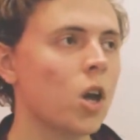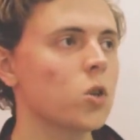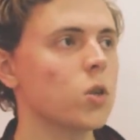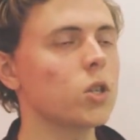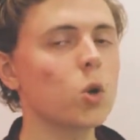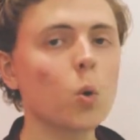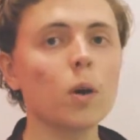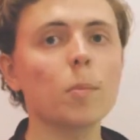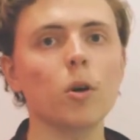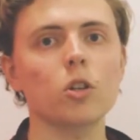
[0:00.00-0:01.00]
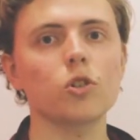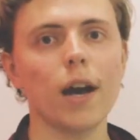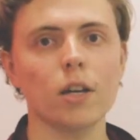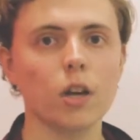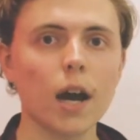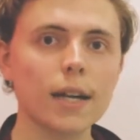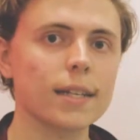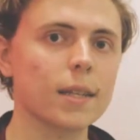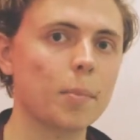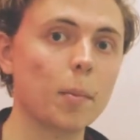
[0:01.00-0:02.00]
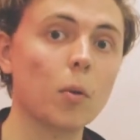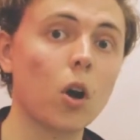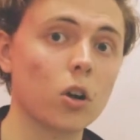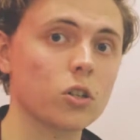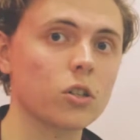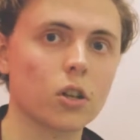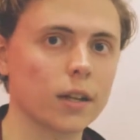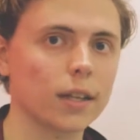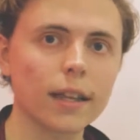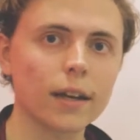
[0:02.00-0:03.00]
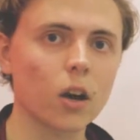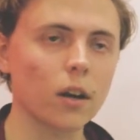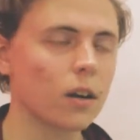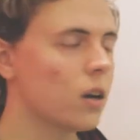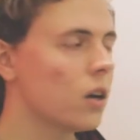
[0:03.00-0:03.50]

So they don't want to put trash content that people aren't going to click on.